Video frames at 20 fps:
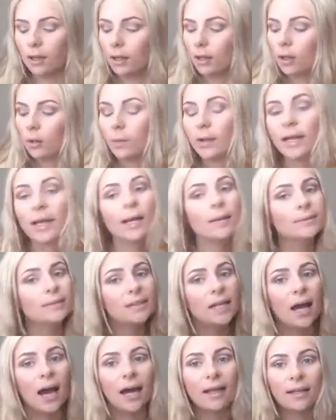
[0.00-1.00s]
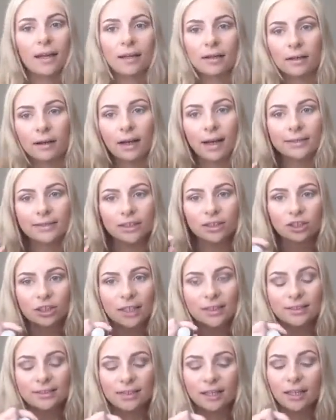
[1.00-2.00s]
When it comes to eyeliner, I
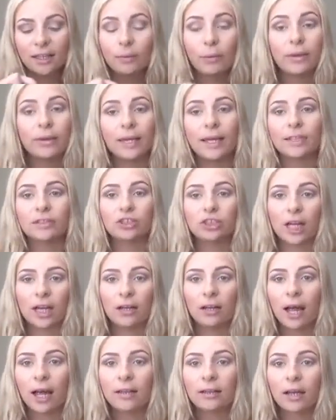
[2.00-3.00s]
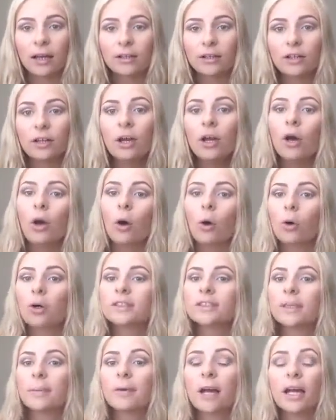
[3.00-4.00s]
suggest sticking with a gel eyeliner or
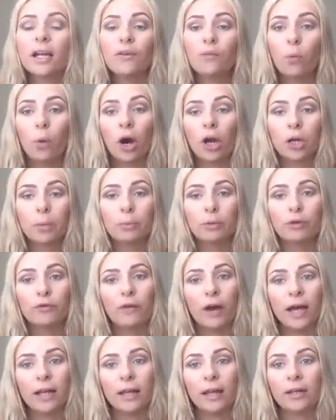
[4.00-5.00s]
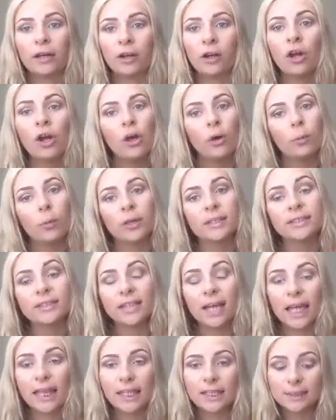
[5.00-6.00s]
some kind of waterproof eyeliner. Once
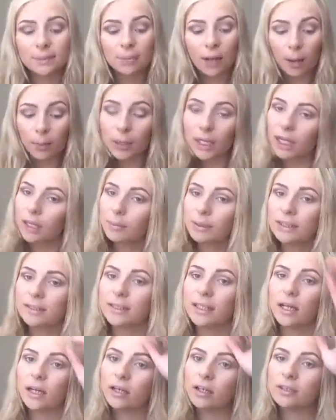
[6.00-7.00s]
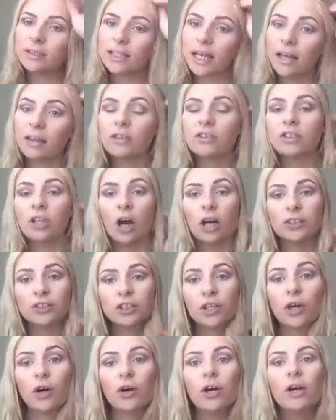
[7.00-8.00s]
again, there's probably going to be tears, and there's
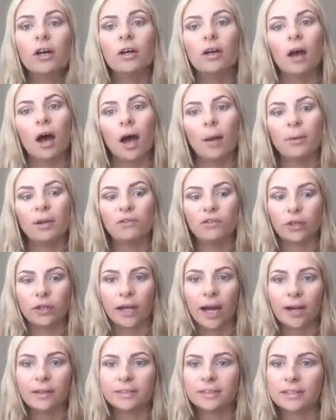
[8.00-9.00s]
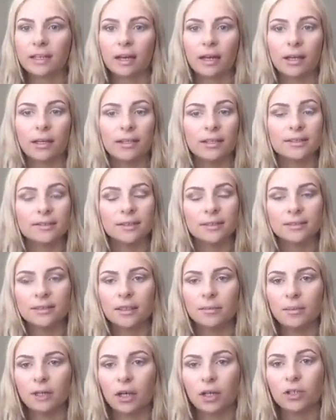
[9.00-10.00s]
also, if you're outside, the sun's
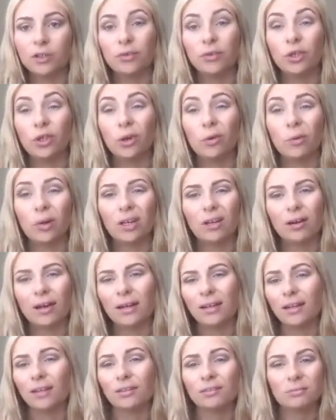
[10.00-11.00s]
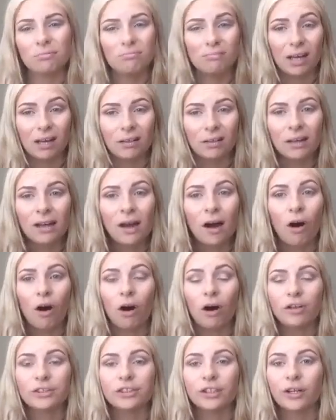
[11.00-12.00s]
going to be on you, you don't want your eyeliner to melt.
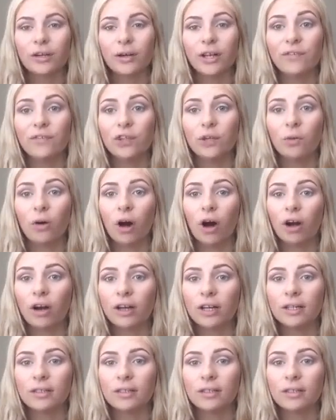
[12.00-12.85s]
Also, if you are